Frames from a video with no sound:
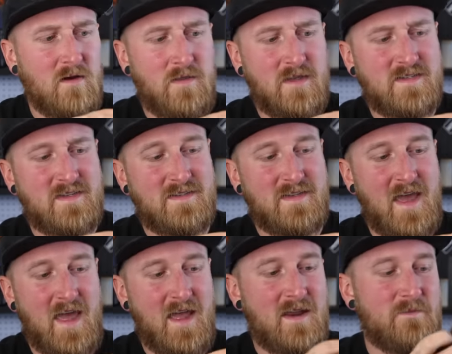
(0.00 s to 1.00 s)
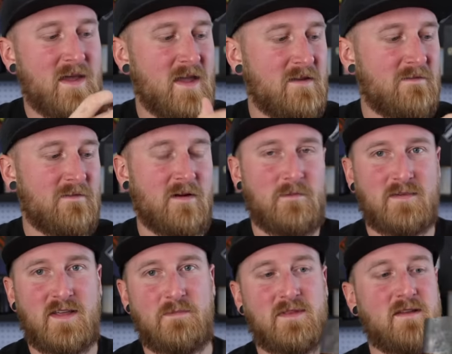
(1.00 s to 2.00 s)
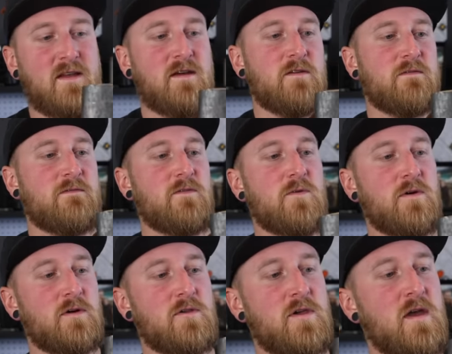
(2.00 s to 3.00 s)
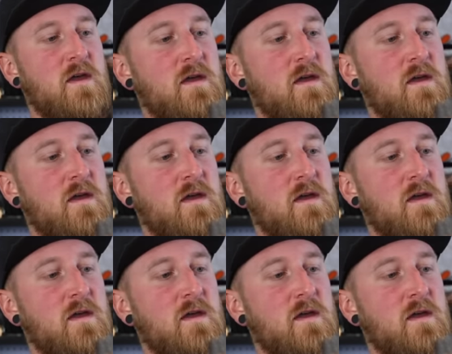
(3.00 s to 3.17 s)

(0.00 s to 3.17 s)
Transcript: and this is handmade from Tipton Hill Forge.